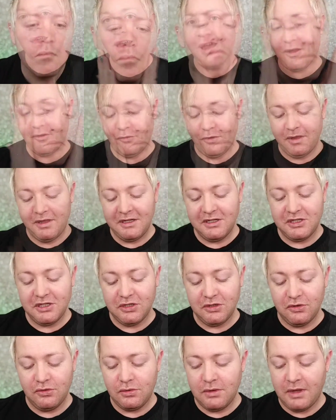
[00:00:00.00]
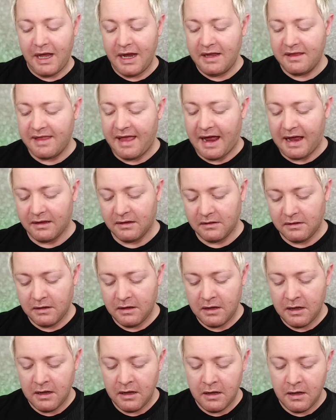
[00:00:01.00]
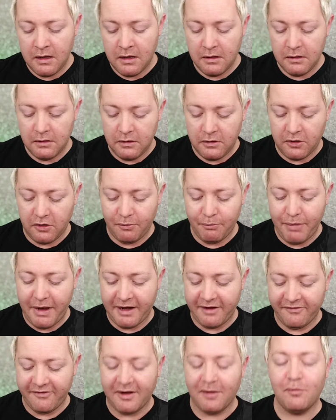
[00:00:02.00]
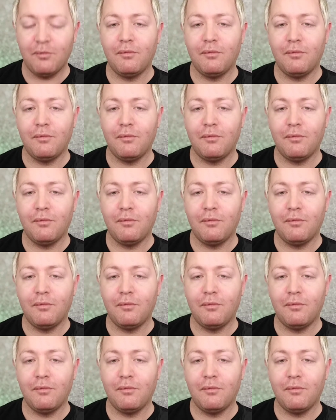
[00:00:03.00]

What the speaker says: I really do like that little Benefit